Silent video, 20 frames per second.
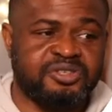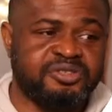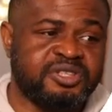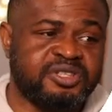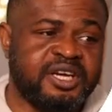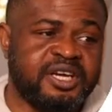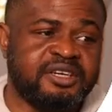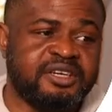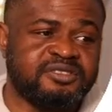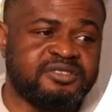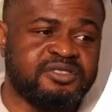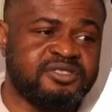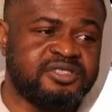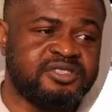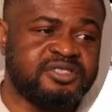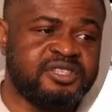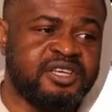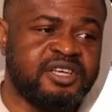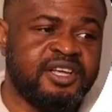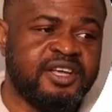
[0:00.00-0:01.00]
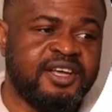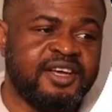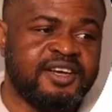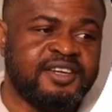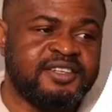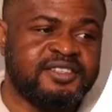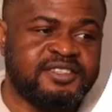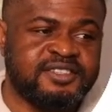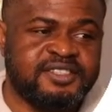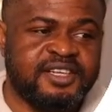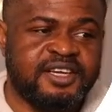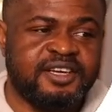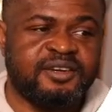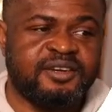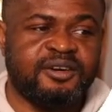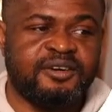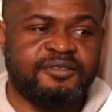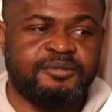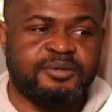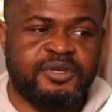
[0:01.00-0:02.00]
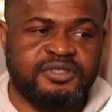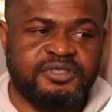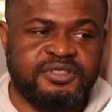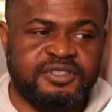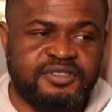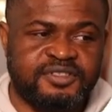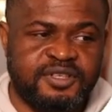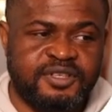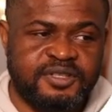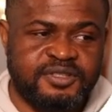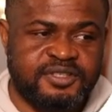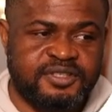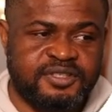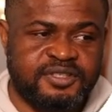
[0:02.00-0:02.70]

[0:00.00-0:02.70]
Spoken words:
You can also say this engulf because it closes